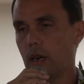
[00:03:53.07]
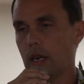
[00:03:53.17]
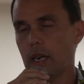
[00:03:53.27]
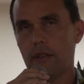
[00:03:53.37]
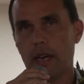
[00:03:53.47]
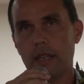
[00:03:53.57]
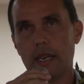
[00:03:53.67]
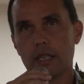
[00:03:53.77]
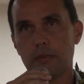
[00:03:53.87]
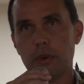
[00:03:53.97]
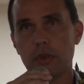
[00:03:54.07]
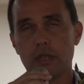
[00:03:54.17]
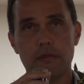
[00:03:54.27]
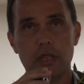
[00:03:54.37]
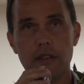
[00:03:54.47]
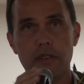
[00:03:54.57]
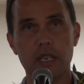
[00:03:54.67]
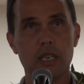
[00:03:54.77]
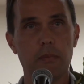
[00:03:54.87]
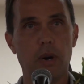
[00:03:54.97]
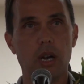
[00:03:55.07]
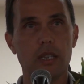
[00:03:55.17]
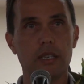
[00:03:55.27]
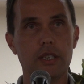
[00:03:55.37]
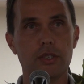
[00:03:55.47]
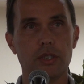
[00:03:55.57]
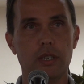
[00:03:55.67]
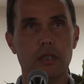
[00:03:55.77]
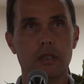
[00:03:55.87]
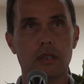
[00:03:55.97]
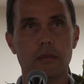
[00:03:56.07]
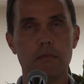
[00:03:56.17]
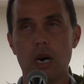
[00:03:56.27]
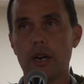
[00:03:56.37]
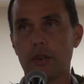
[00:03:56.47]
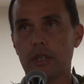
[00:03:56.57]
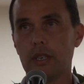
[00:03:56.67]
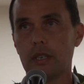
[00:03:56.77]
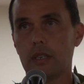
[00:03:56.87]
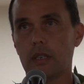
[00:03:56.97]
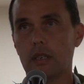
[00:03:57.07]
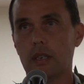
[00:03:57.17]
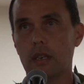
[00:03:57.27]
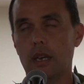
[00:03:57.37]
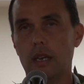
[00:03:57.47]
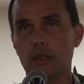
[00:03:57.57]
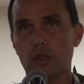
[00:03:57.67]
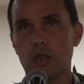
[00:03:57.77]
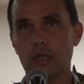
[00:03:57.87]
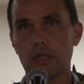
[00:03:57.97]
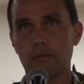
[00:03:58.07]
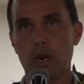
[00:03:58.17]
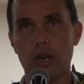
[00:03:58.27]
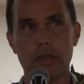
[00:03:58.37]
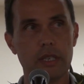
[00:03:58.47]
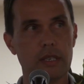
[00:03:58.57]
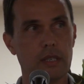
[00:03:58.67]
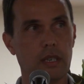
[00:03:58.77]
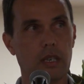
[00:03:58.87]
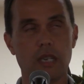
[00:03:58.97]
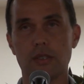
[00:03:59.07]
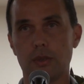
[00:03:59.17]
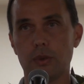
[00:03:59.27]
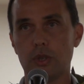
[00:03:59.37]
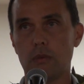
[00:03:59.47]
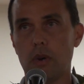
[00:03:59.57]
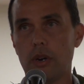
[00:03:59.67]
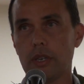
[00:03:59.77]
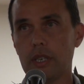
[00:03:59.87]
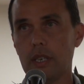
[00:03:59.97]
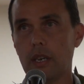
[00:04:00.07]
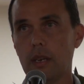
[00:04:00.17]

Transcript: I kind of had that experience of living in a Polynesian monarchy. And Tonga's monarchy is a constitutional monarchy